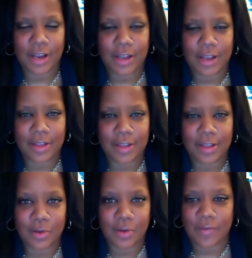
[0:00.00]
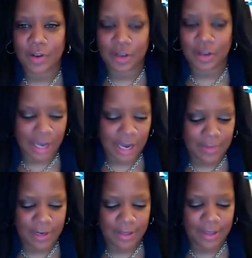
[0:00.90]
think that we're going to have a good time,
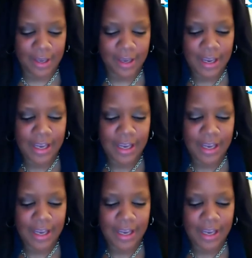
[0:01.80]
and I think